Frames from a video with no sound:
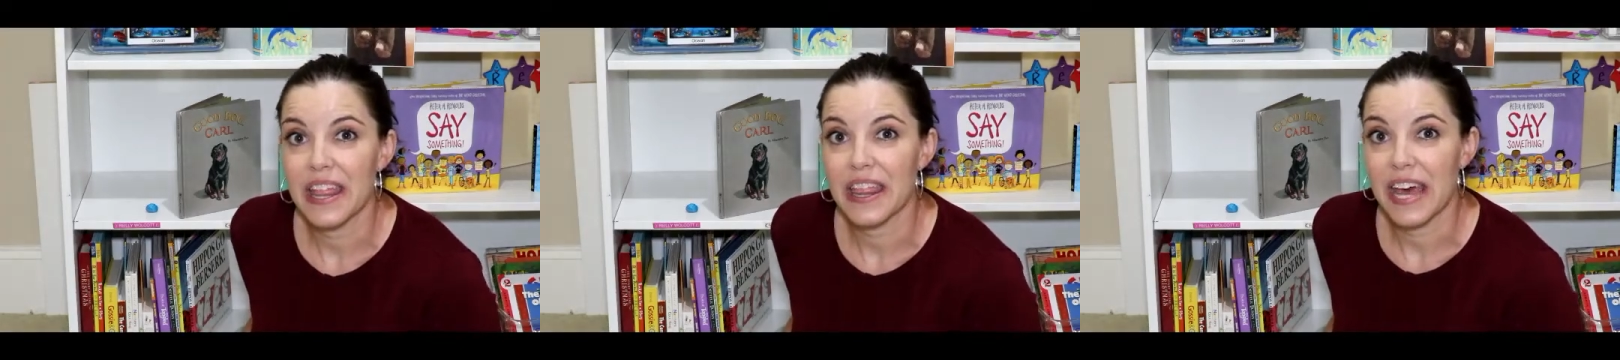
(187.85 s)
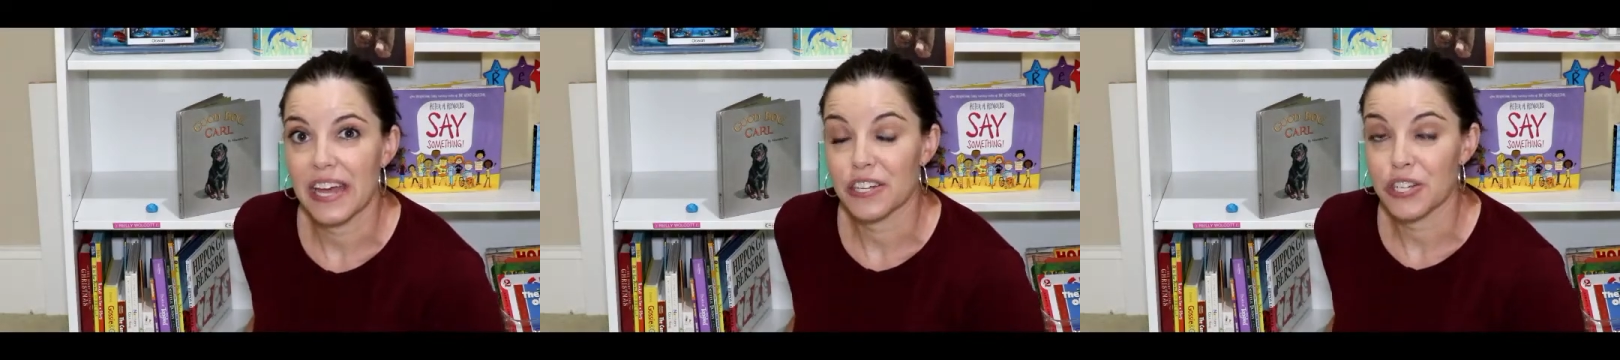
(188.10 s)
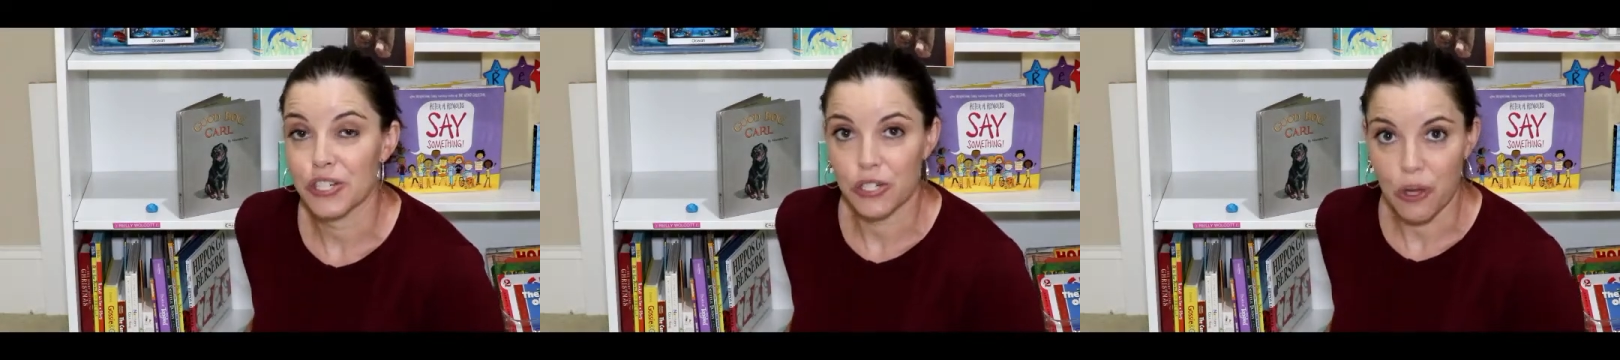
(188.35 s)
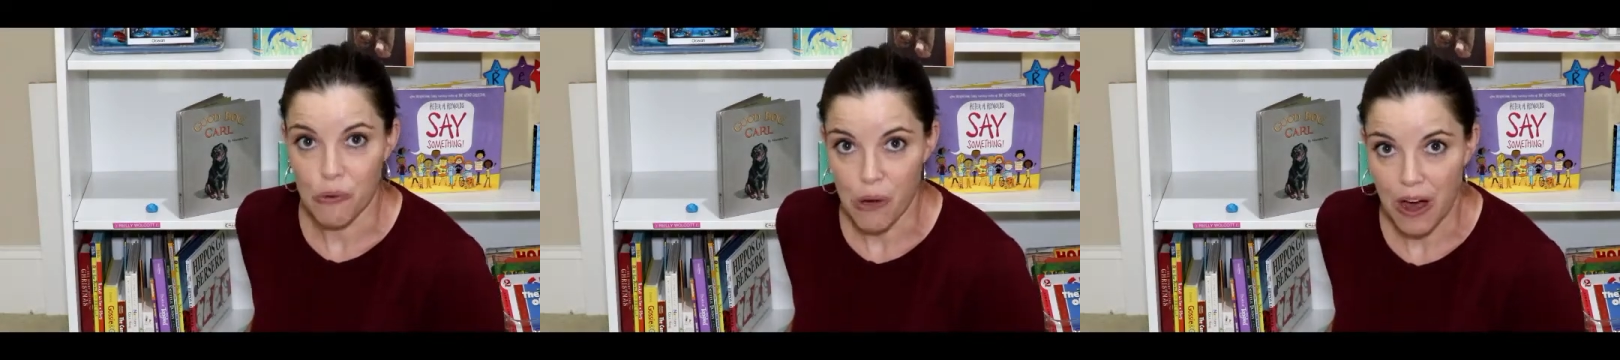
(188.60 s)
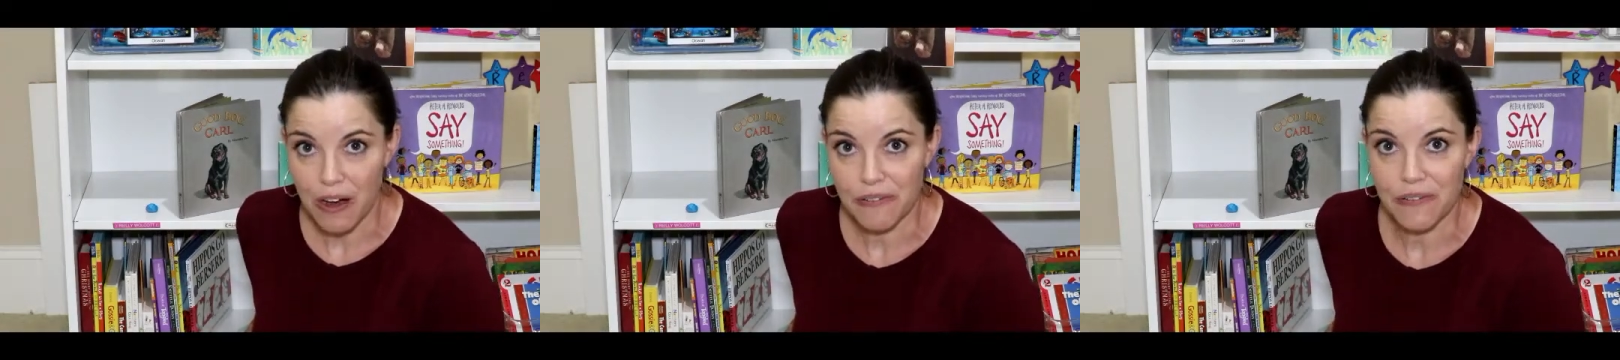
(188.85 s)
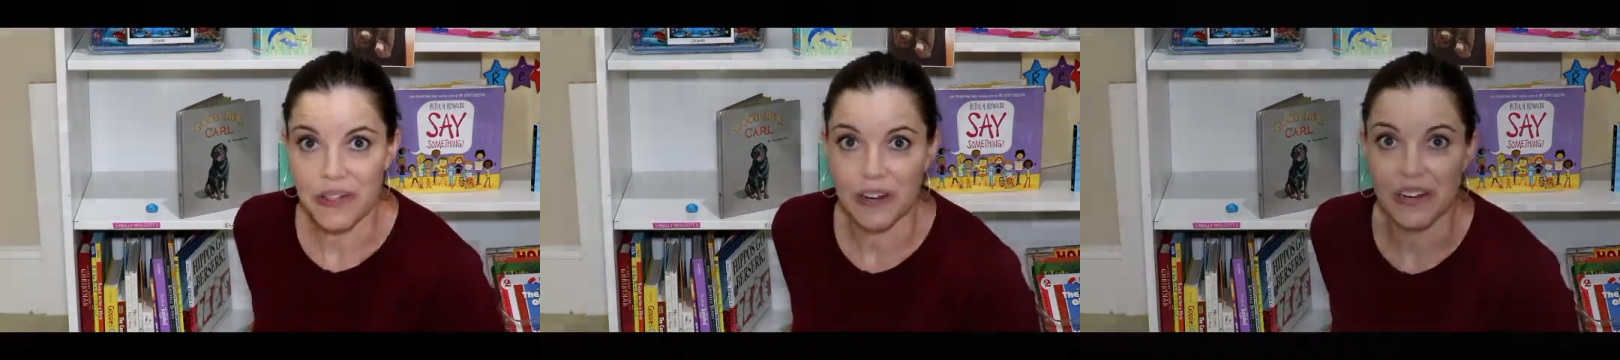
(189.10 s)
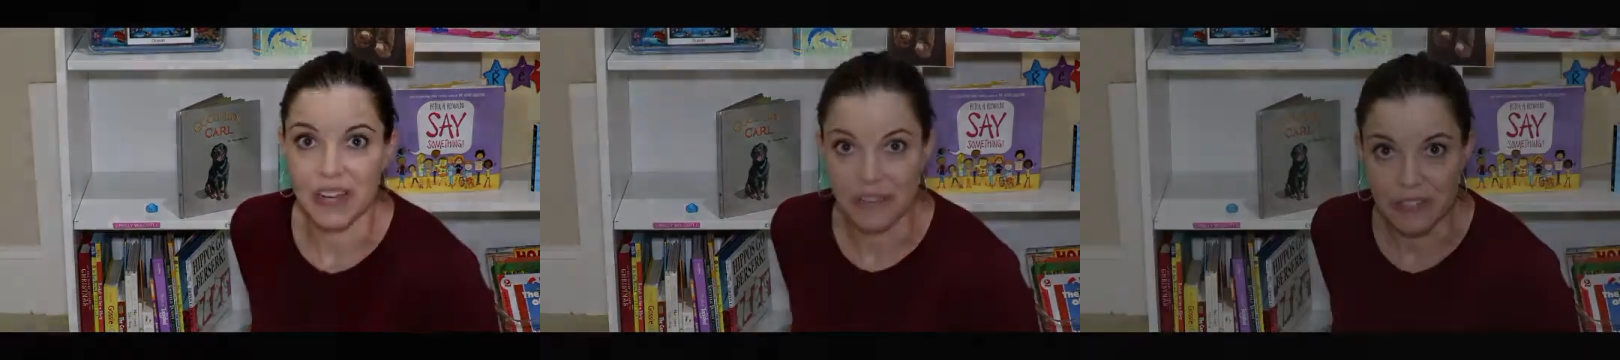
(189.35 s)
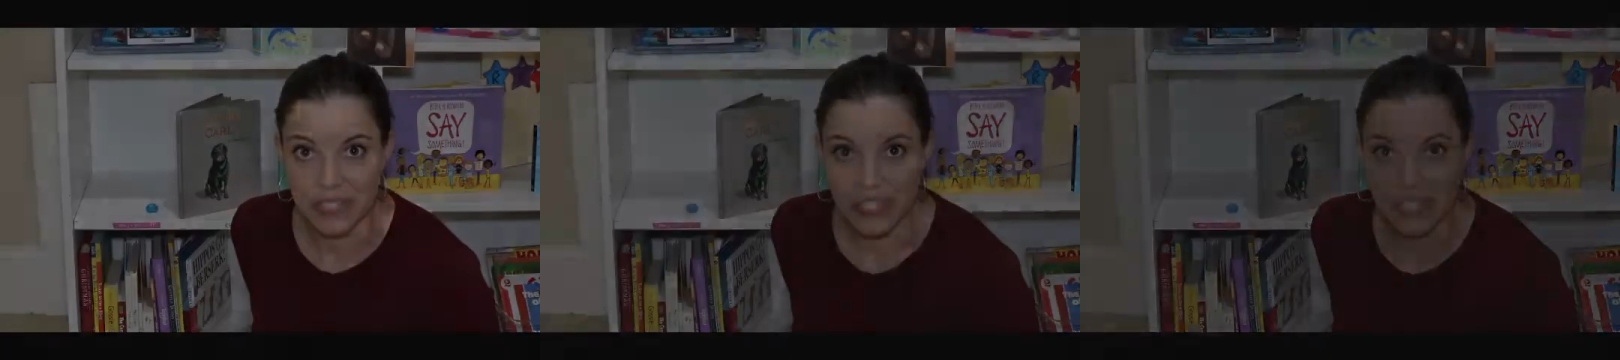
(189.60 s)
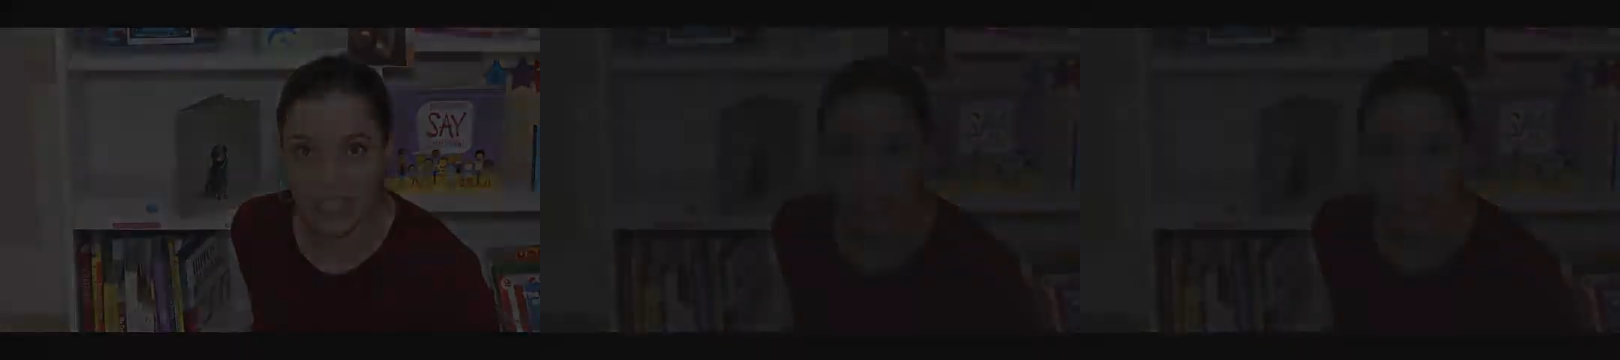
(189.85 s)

that show off their cover